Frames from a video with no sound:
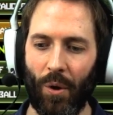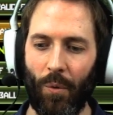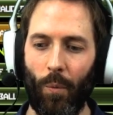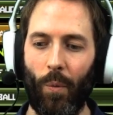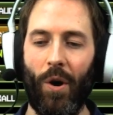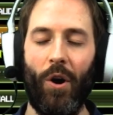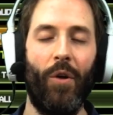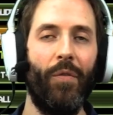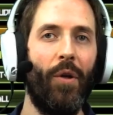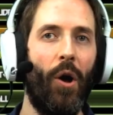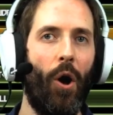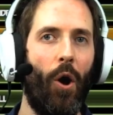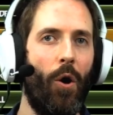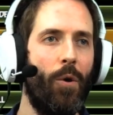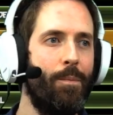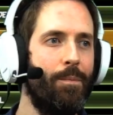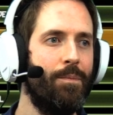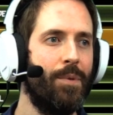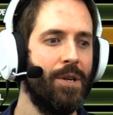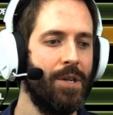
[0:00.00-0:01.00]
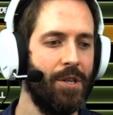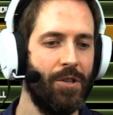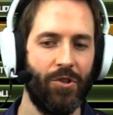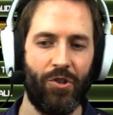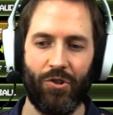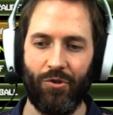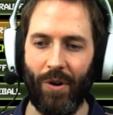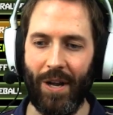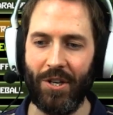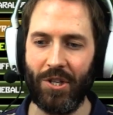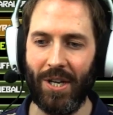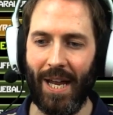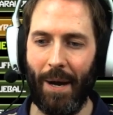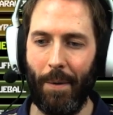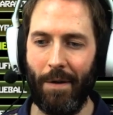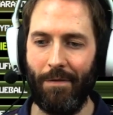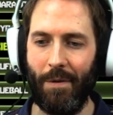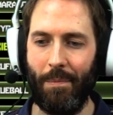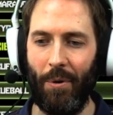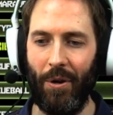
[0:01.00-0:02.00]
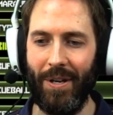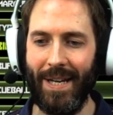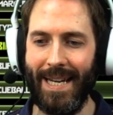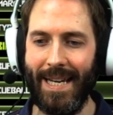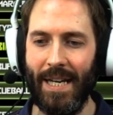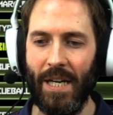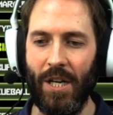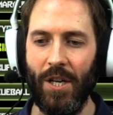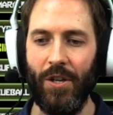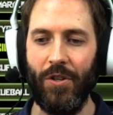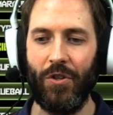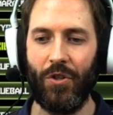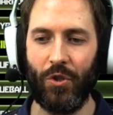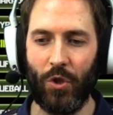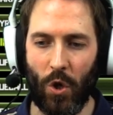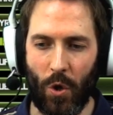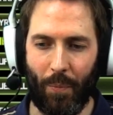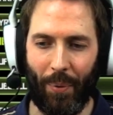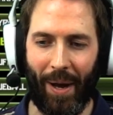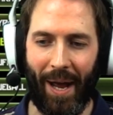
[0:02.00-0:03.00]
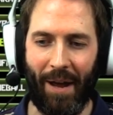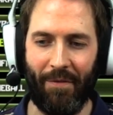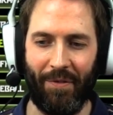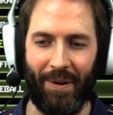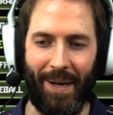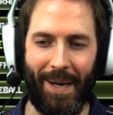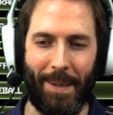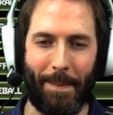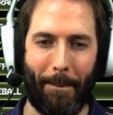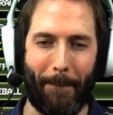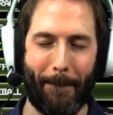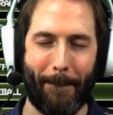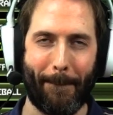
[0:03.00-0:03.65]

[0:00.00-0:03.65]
We're on the home stretch now, everybody. Super heavy.